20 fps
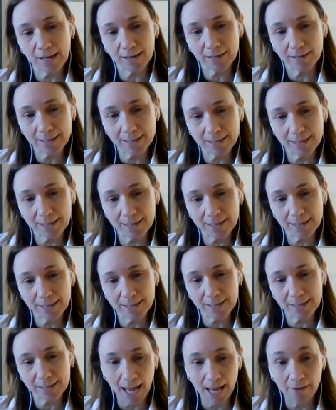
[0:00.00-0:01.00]
understanding the
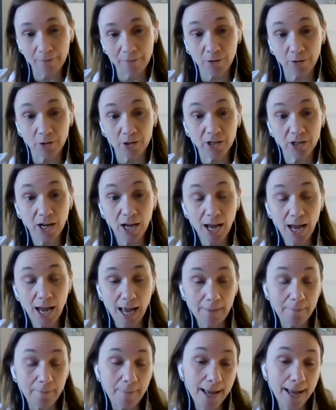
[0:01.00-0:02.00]
behavior,
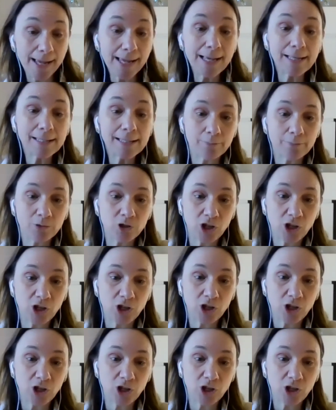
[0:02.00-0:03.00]
and making some
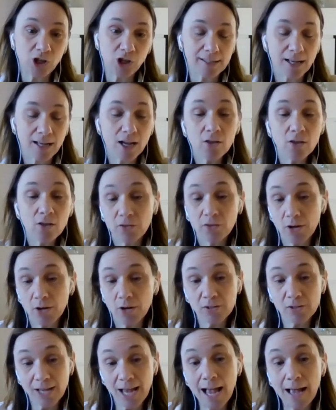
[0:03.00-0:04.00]
changes,
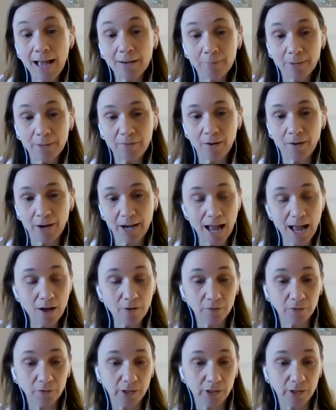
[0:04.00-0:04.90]
those can be very helpful.